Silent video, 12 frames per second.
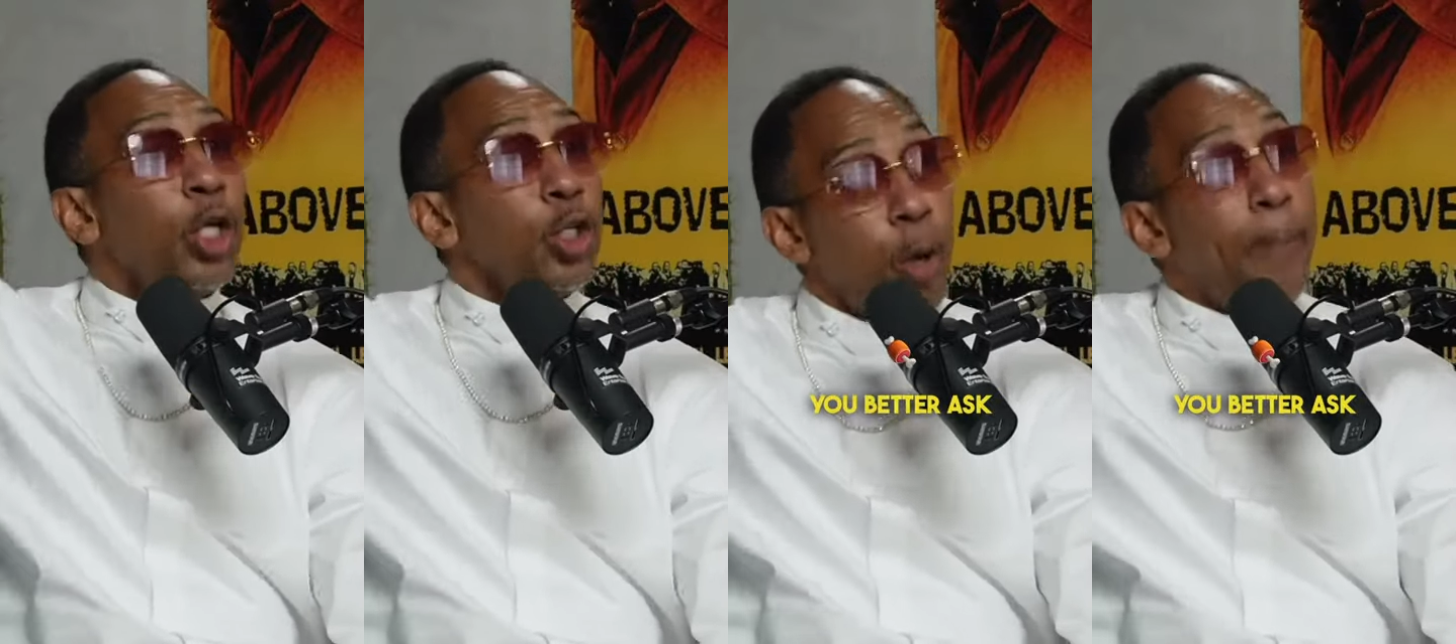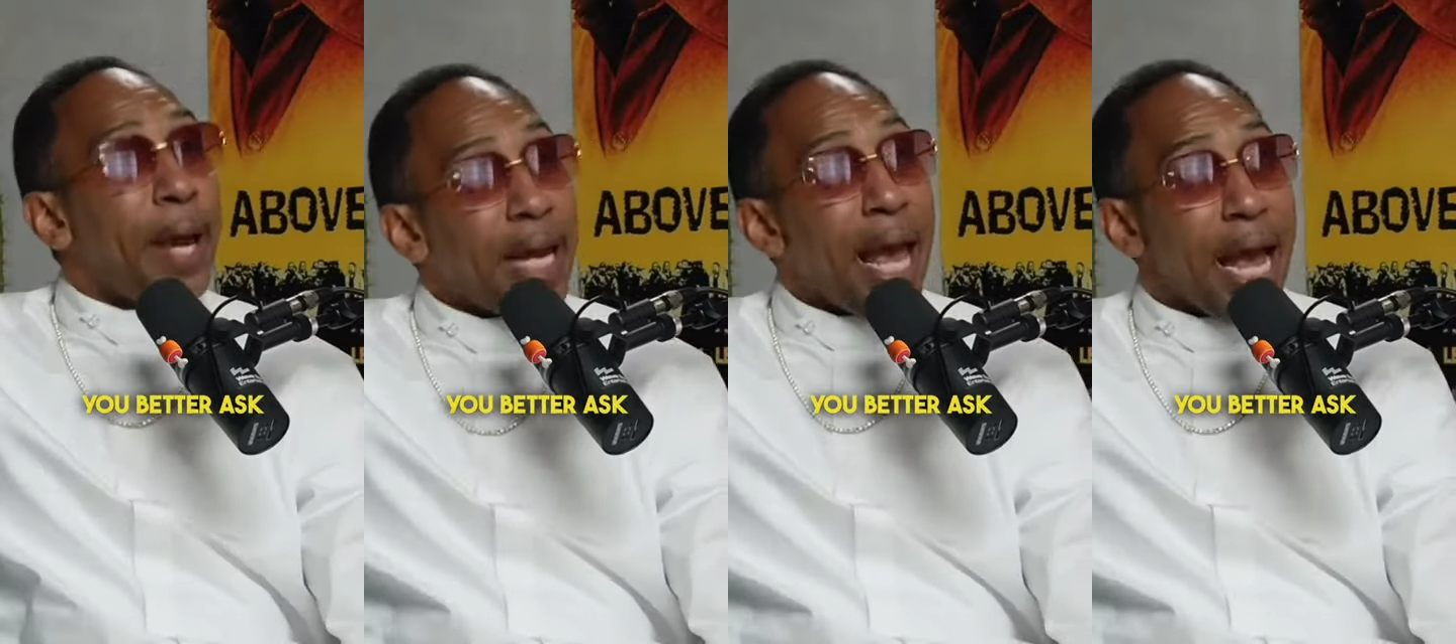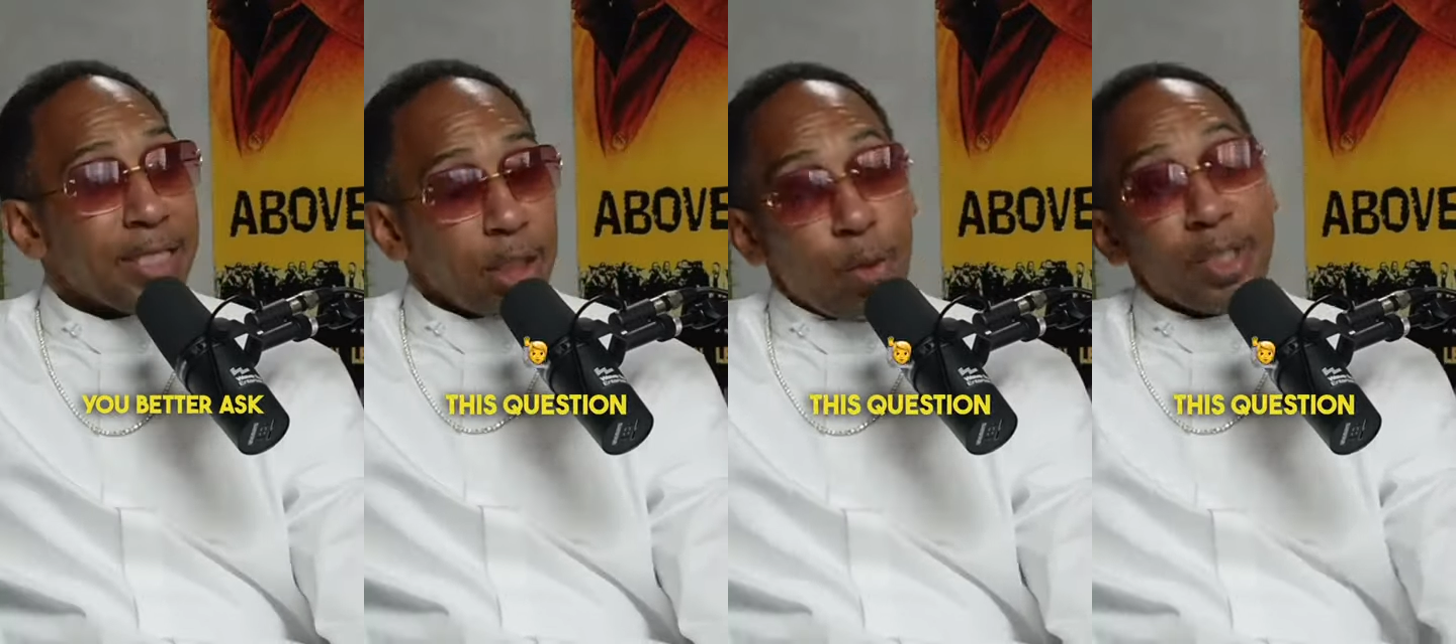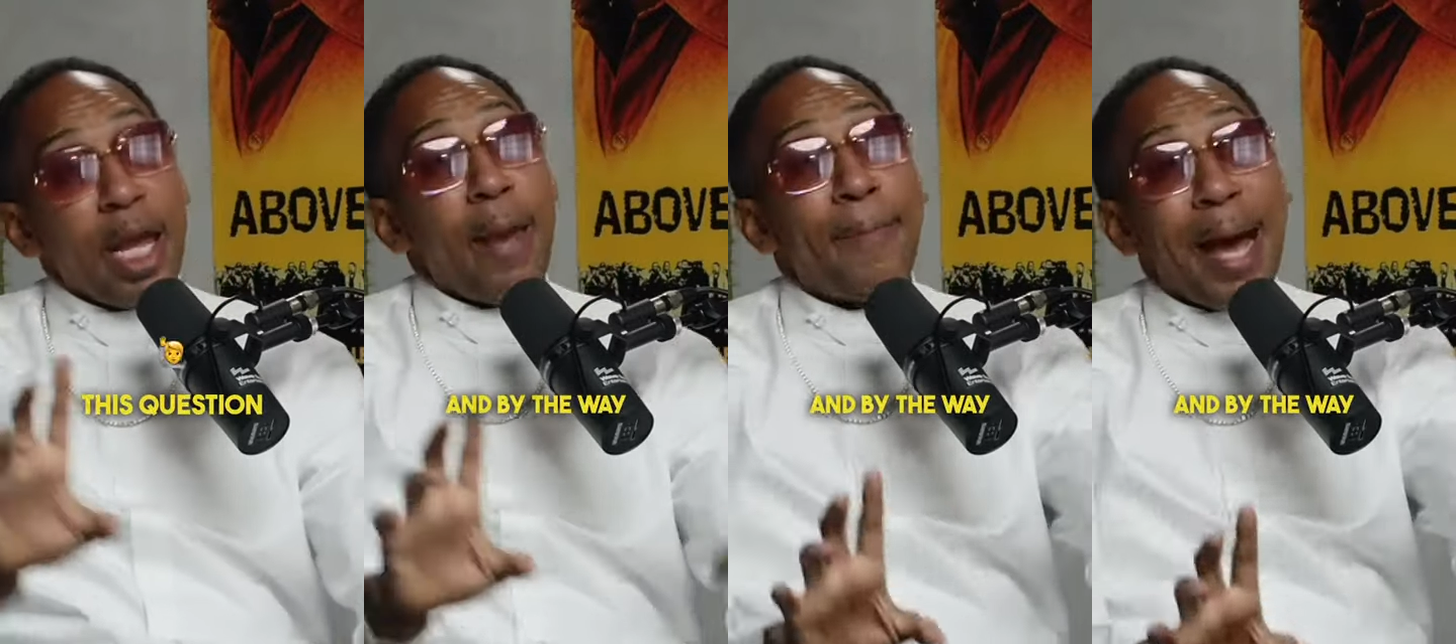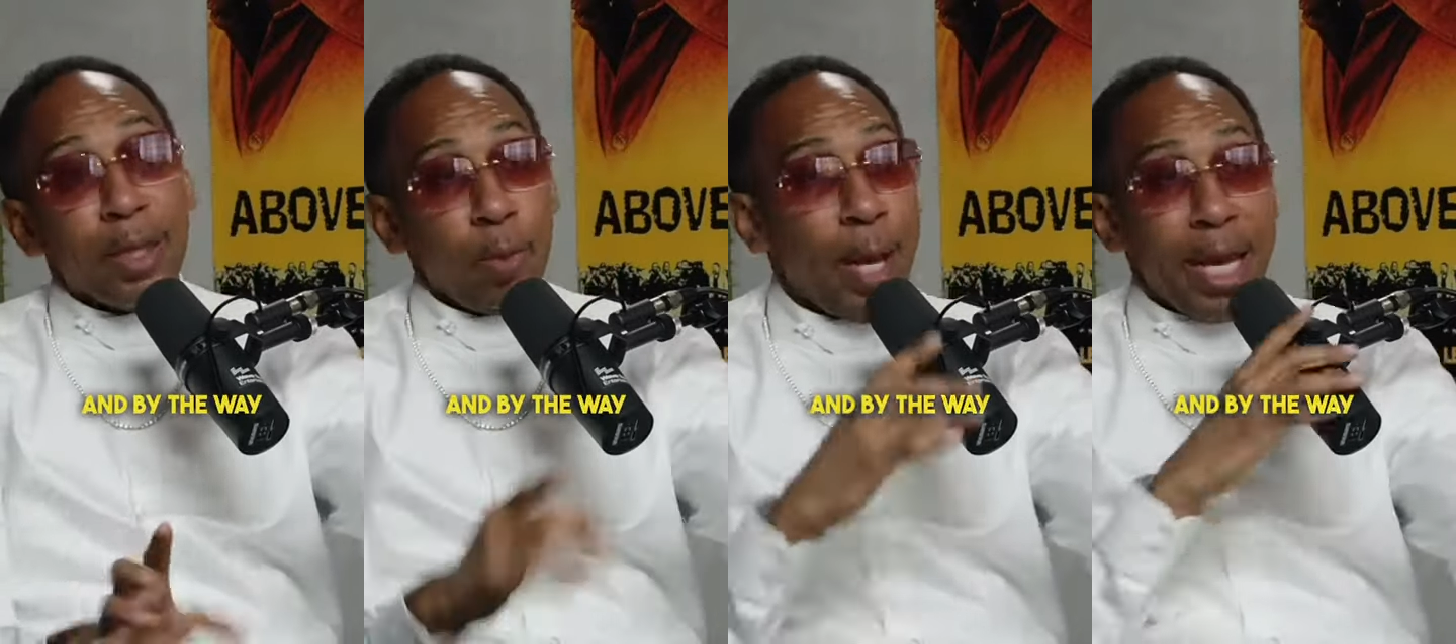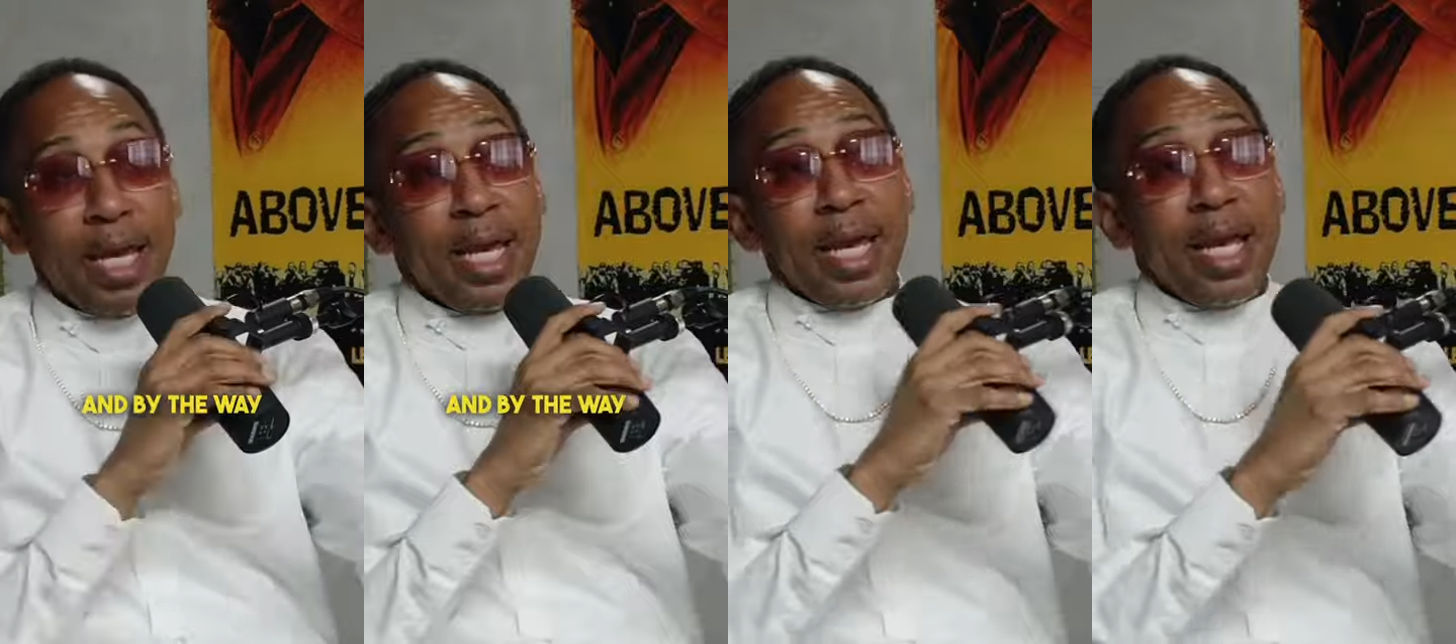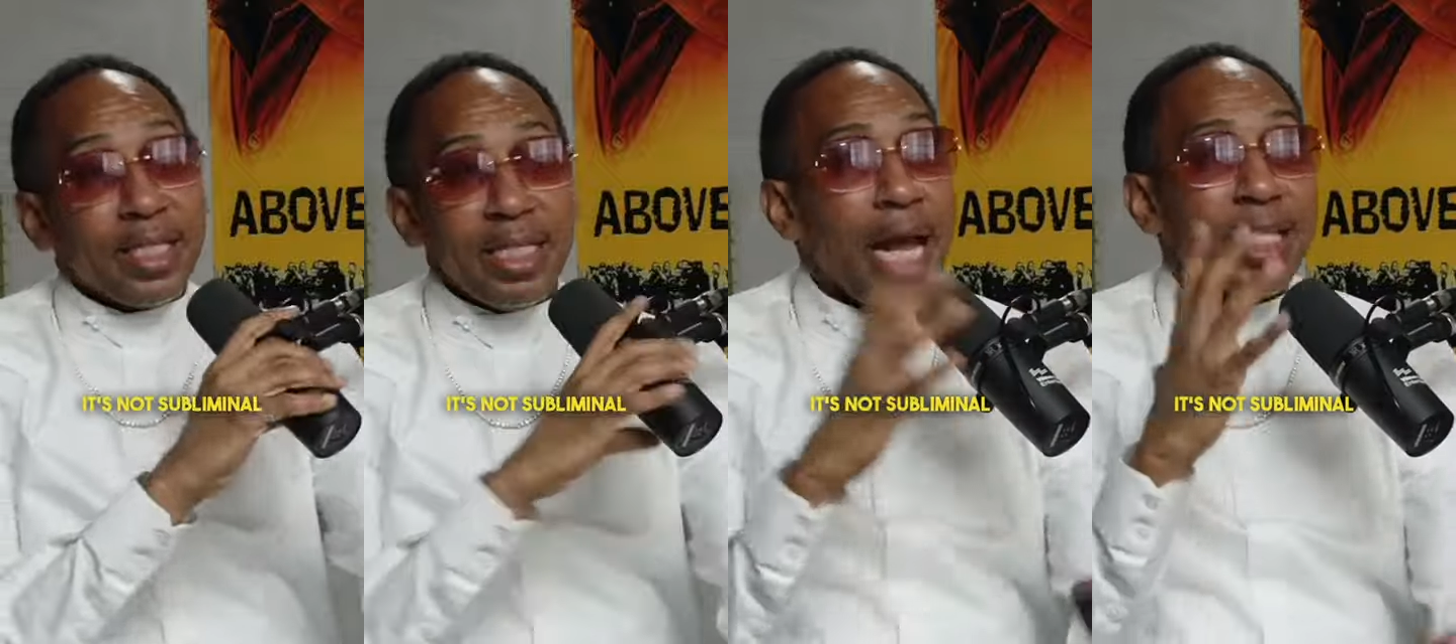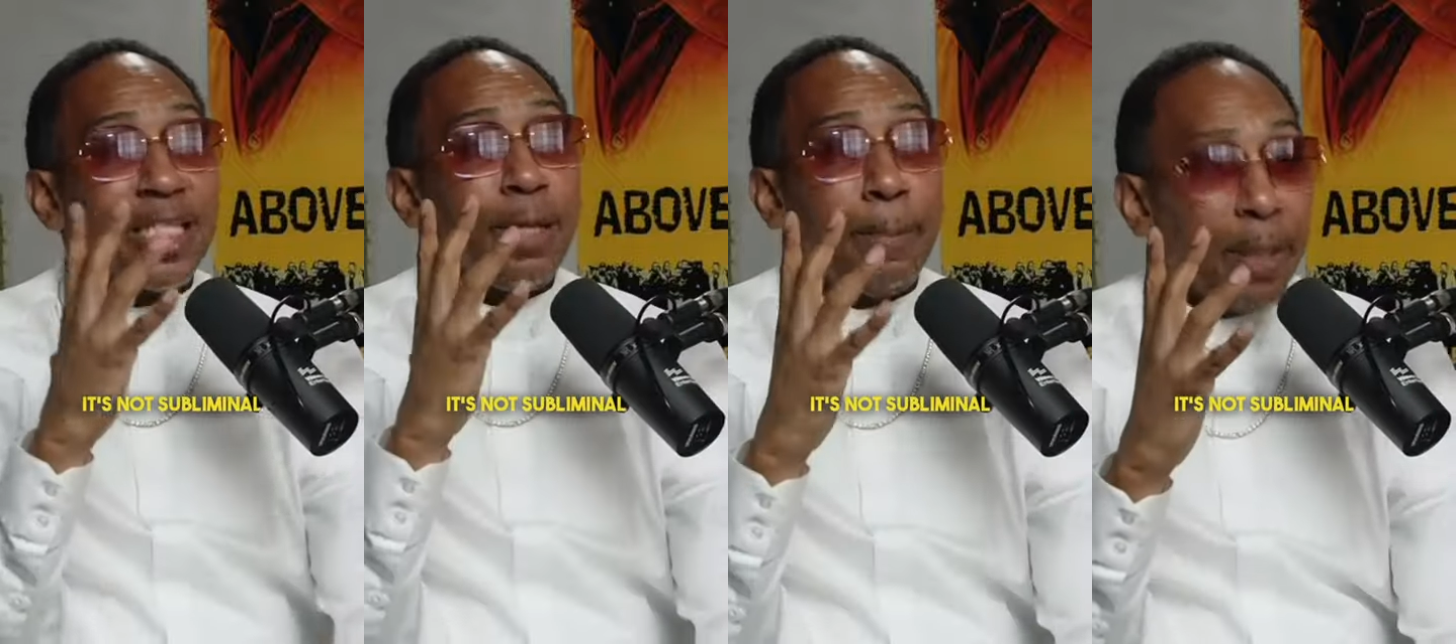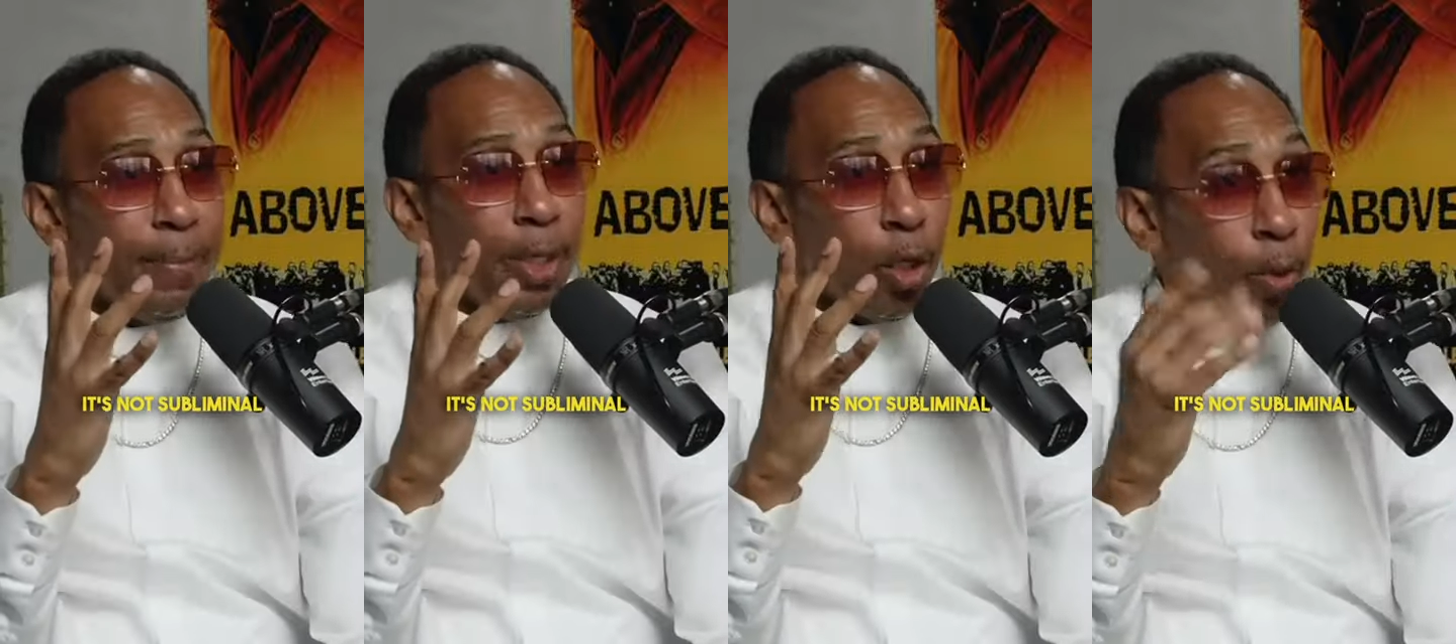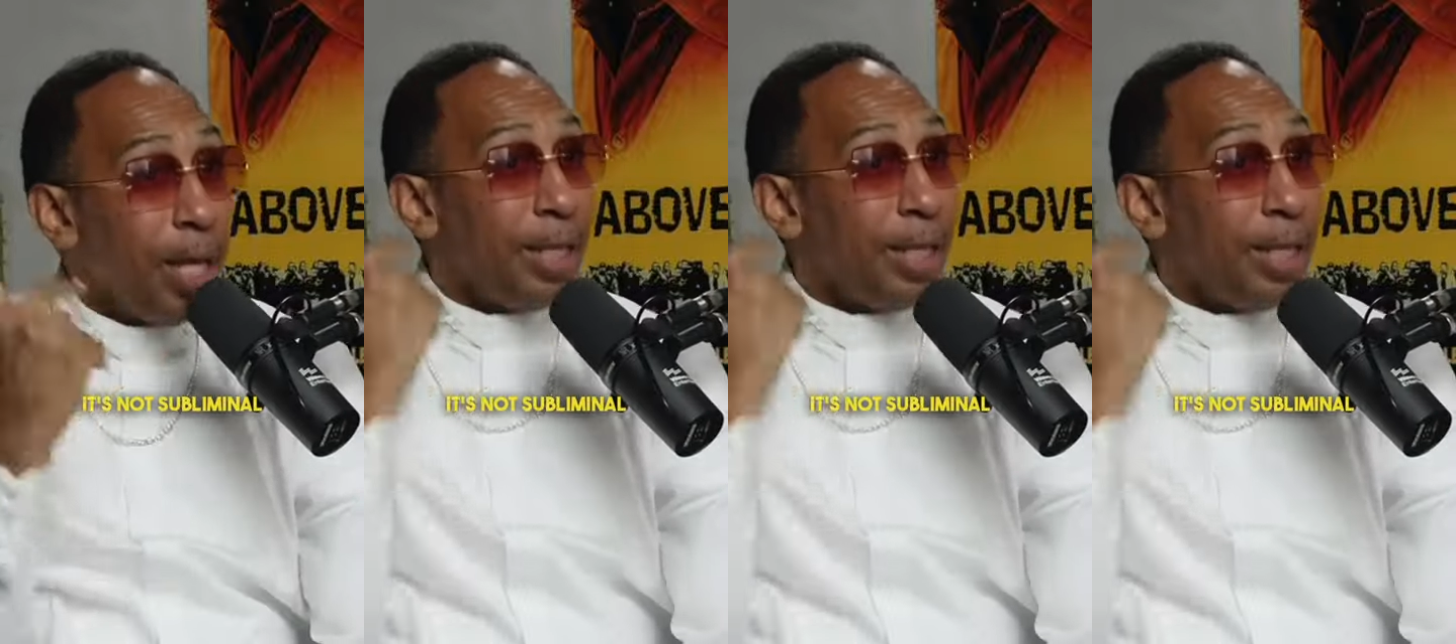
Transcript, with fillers: You better ask this question. And by the way, it's not subliminal.